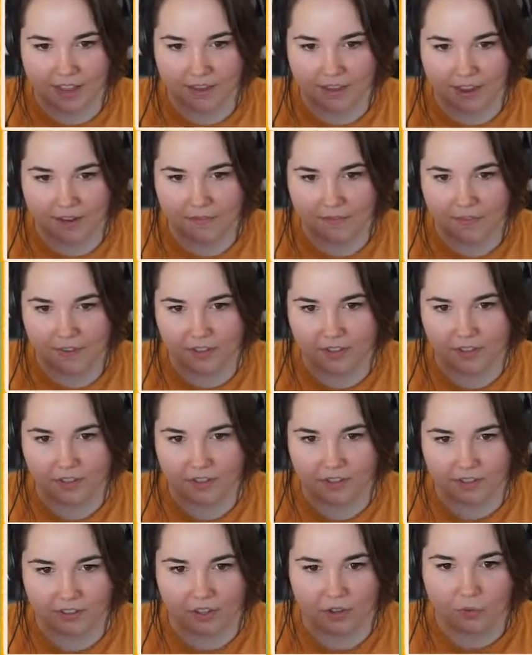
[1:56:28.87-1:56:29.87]
Have a
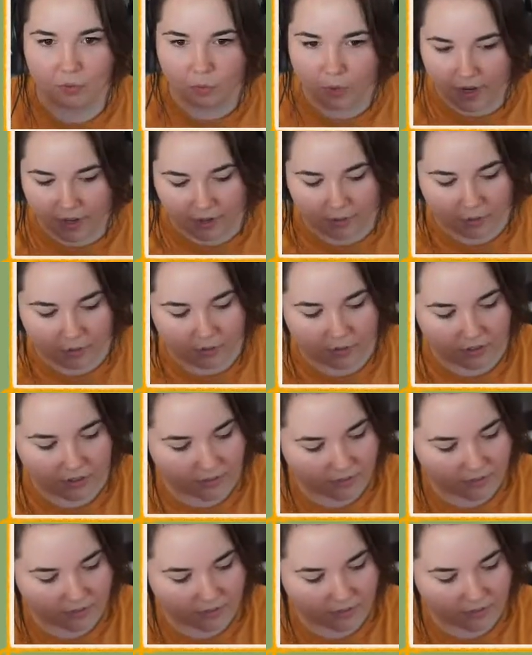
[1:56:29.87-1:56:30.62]
look around.